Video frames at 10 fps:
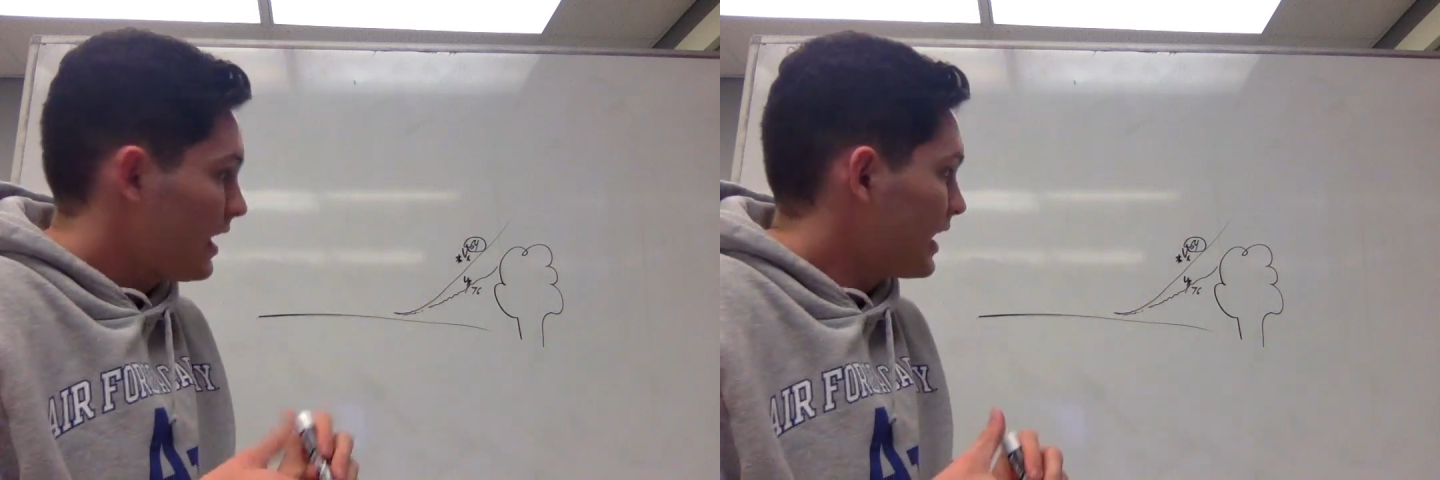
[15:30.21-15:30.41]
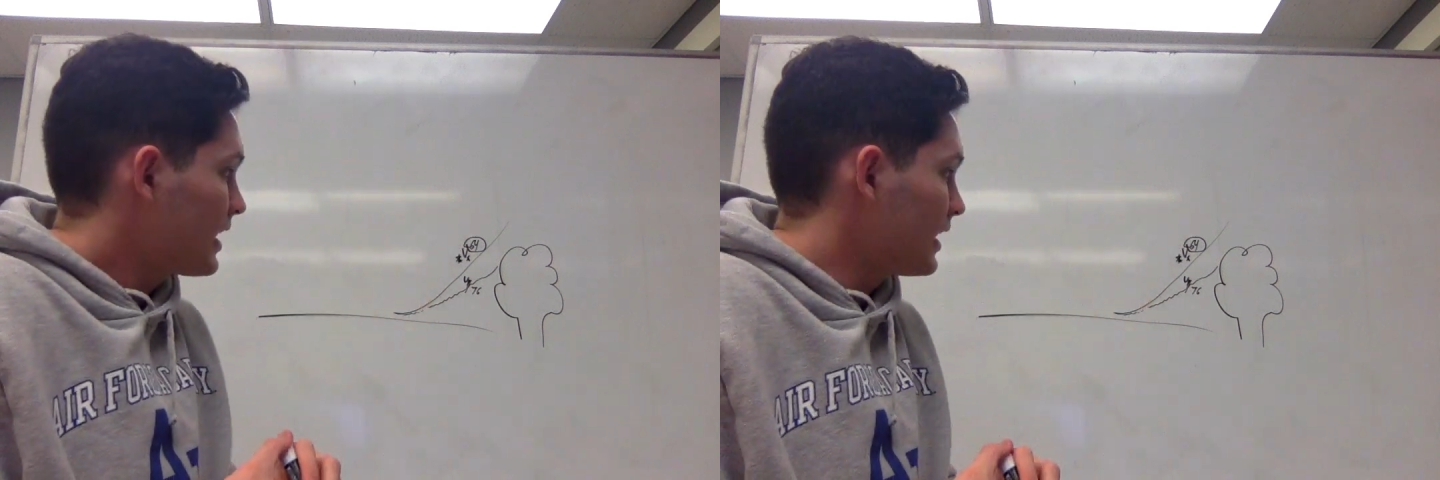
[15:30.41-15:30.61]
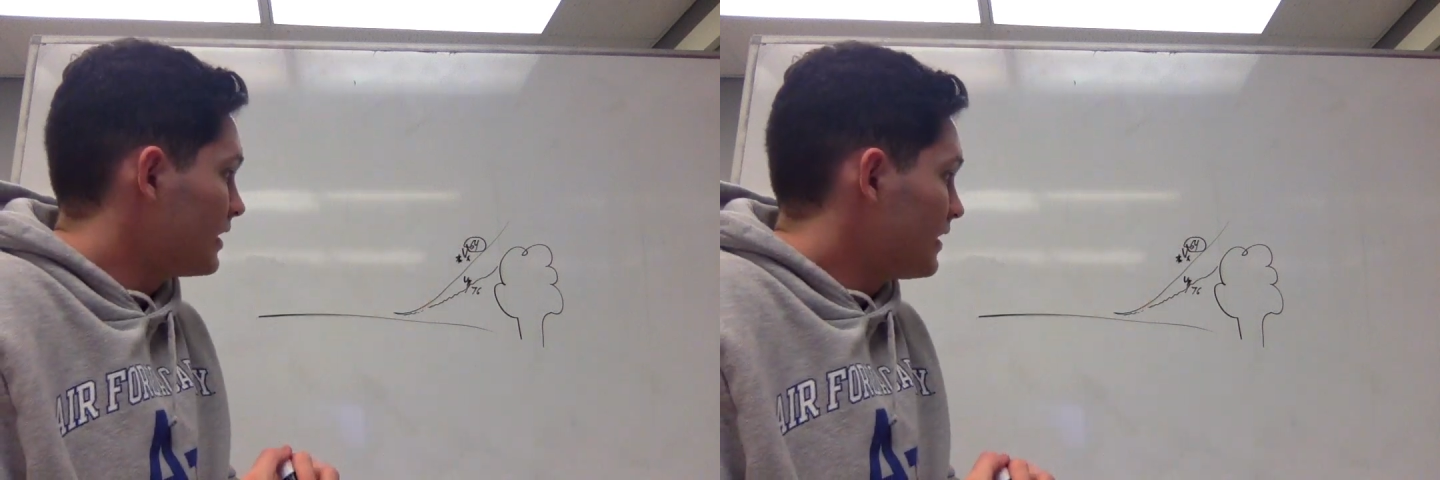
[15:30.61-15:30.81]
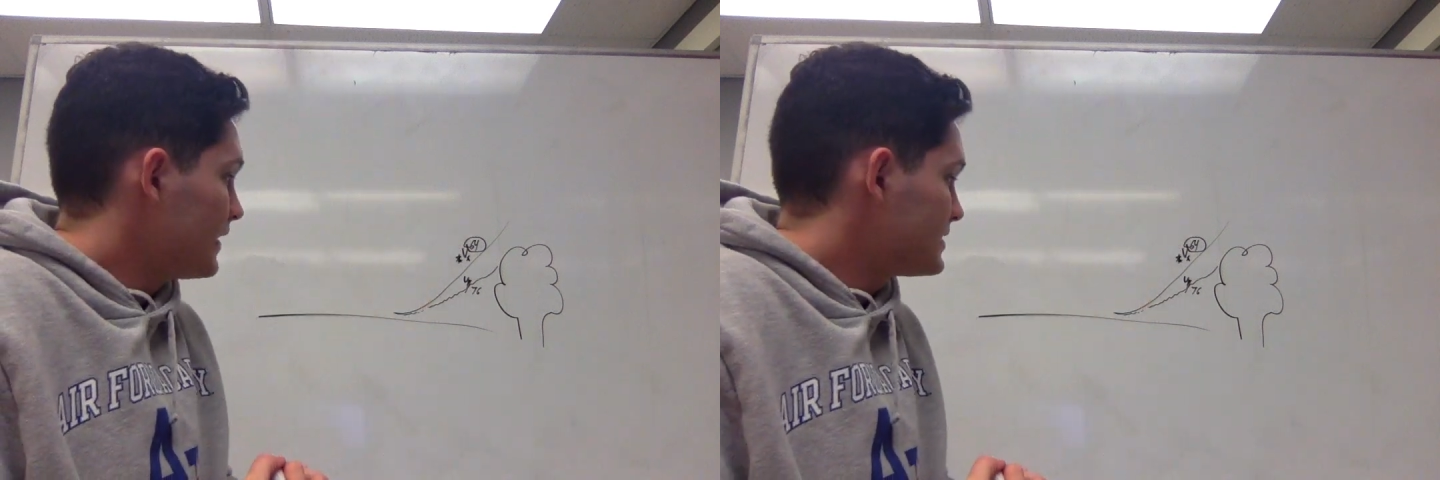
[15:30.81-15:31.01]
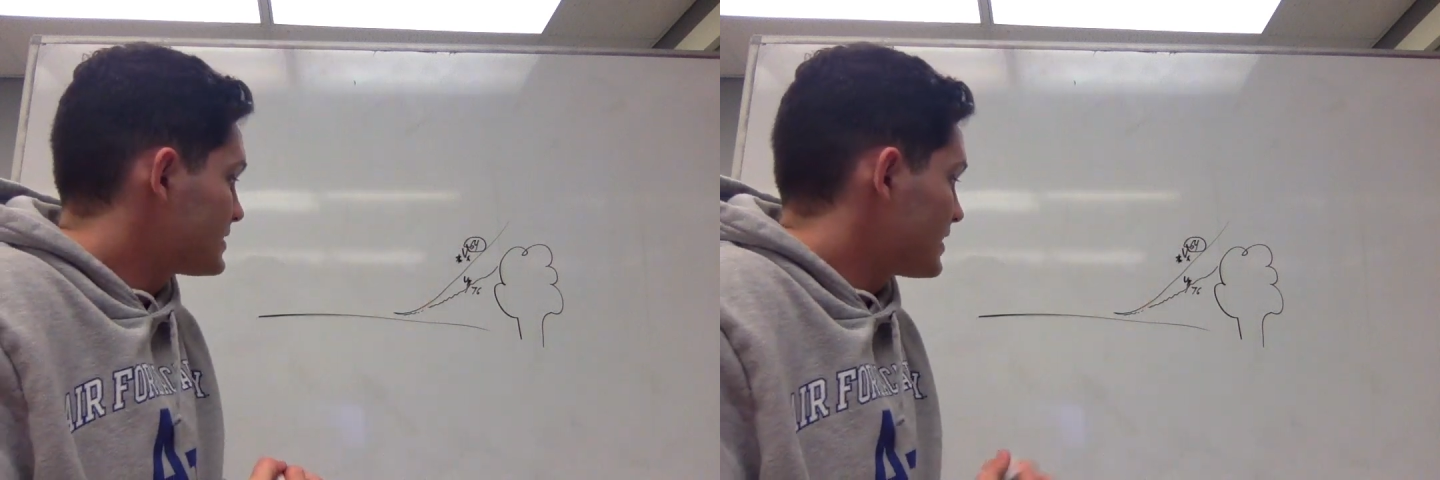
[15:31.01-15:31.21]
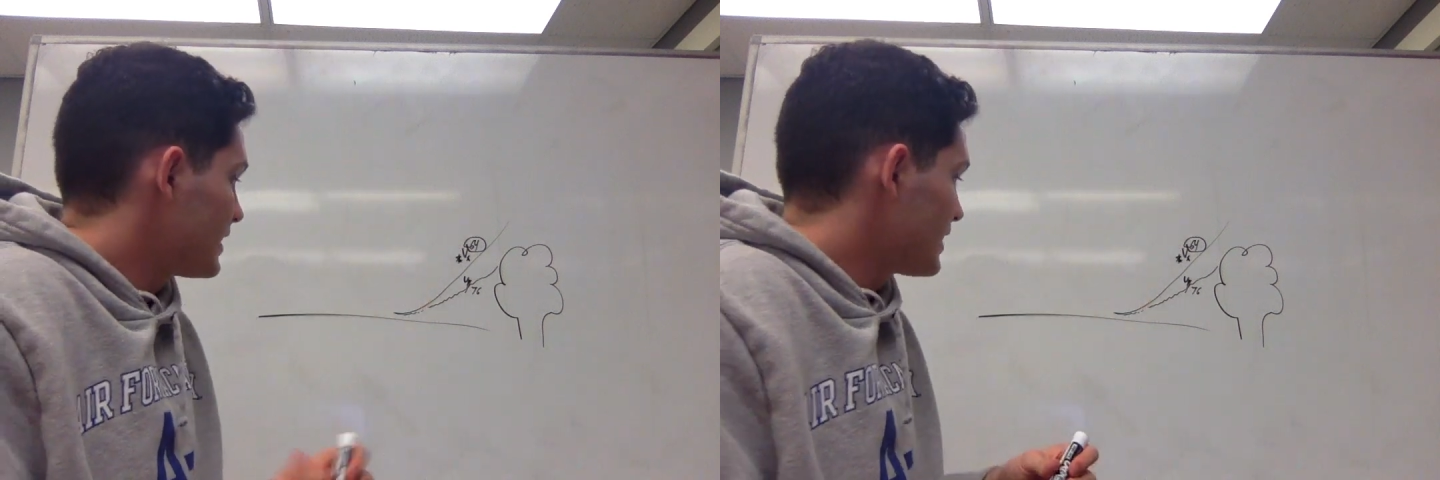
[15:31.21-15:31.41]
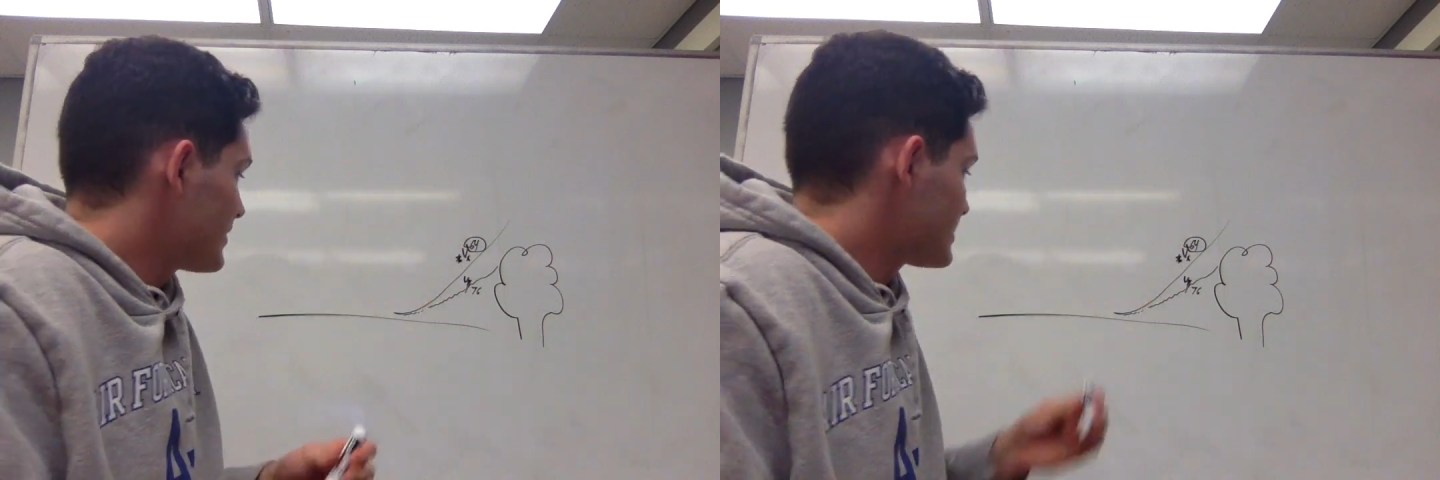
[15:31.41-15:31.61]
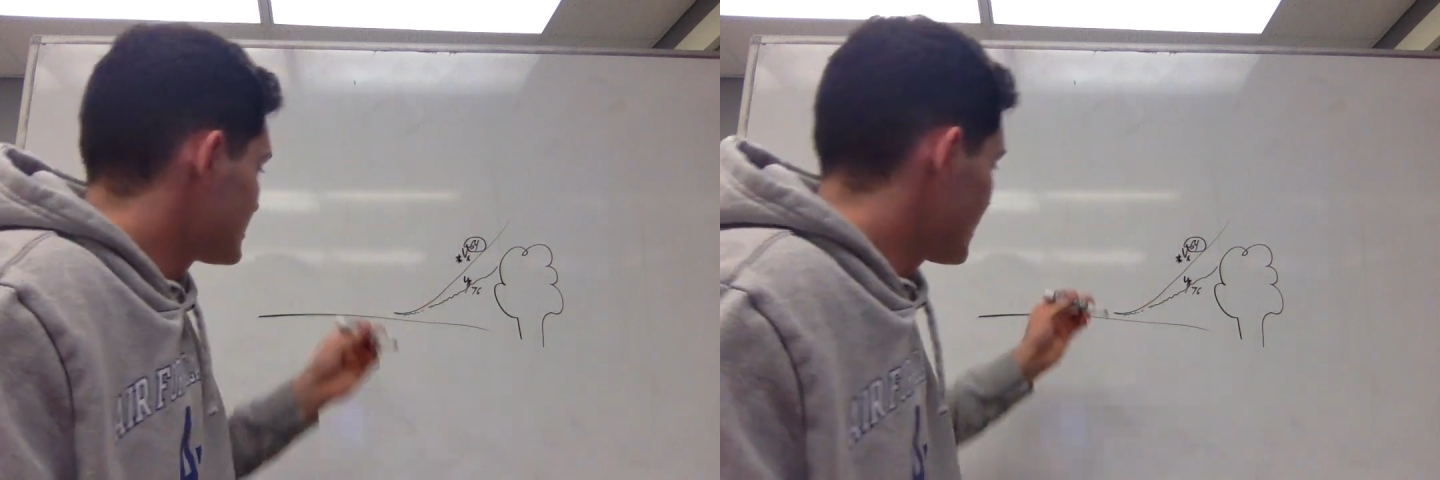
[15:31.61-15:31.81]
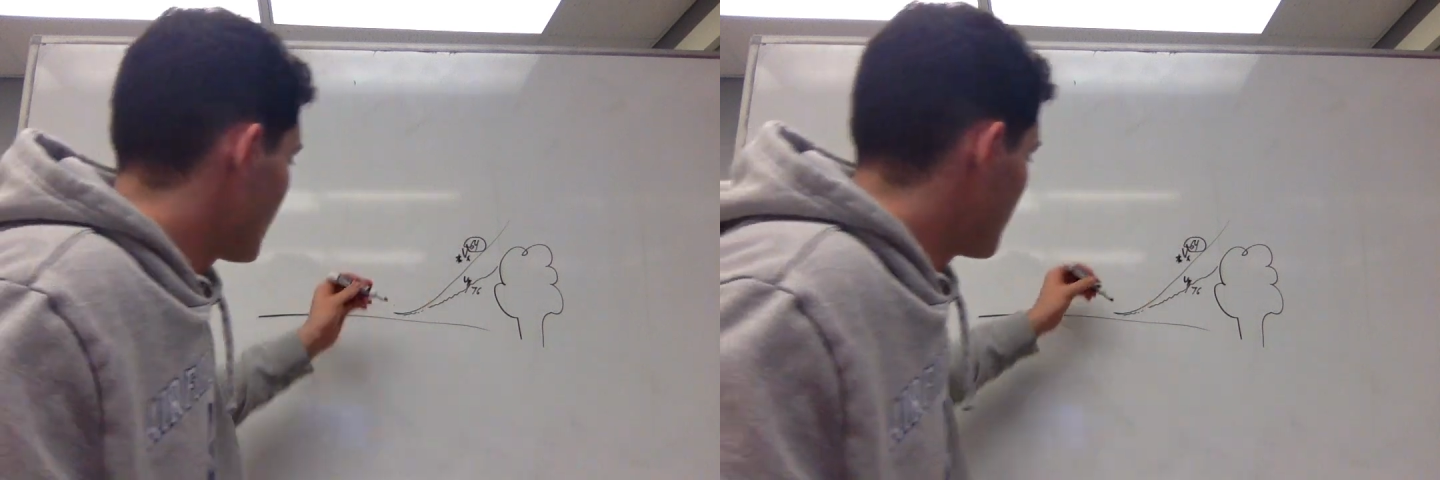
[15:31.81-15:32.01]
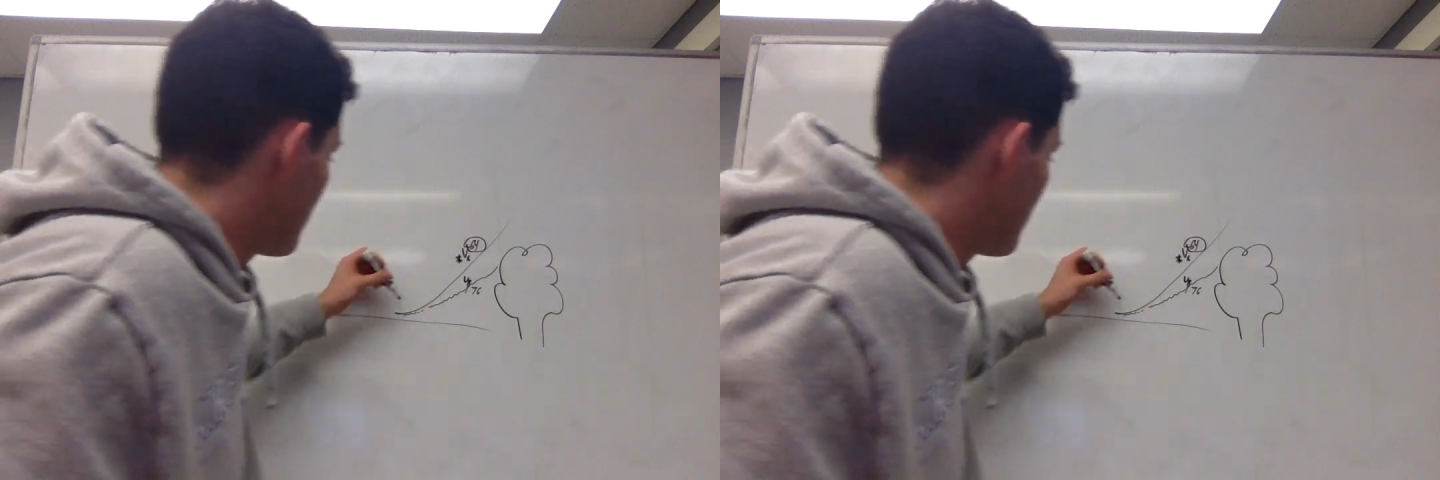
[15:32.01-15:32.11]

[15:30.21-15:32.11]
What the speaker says: Again, this is going to give us our